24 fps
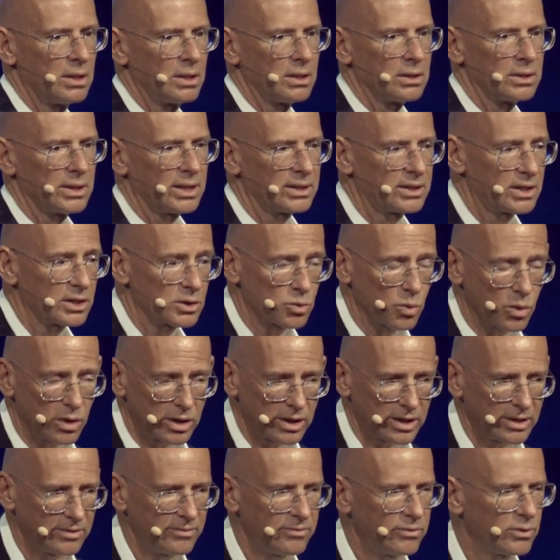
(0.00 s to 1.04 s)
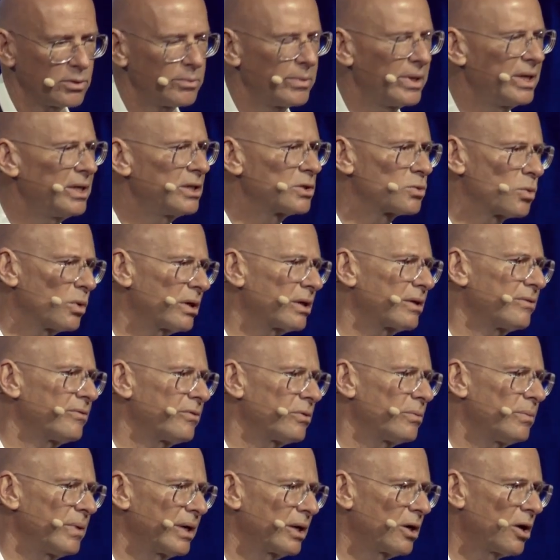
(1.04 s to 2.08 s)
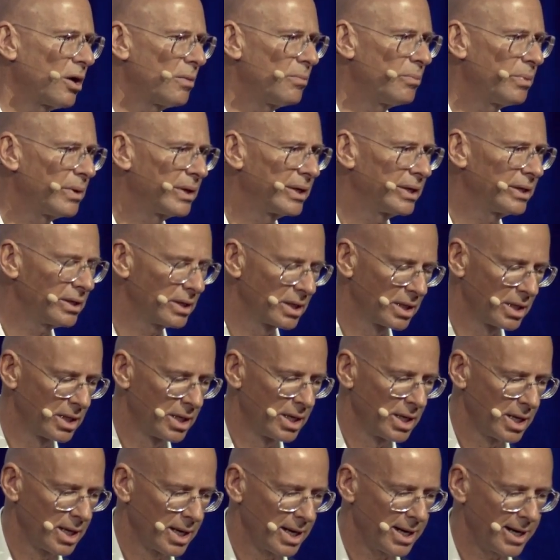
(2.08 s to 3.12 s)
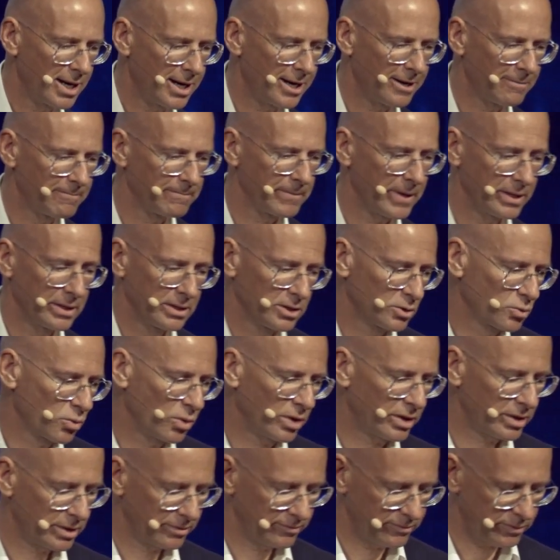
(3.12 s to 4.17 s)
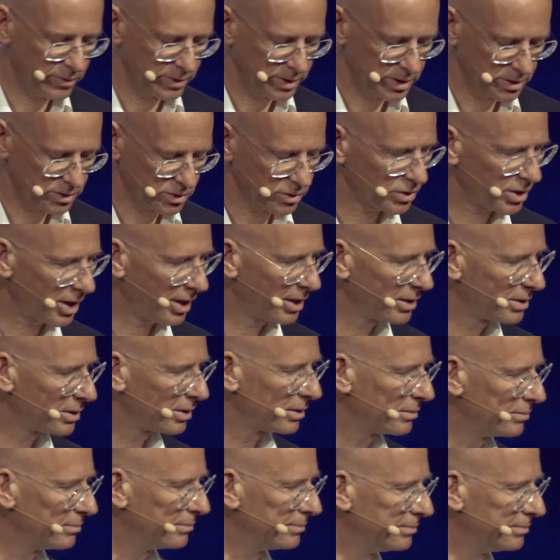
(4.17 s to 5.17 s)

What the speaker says: that is working for me, is working for my company, and is working for the society.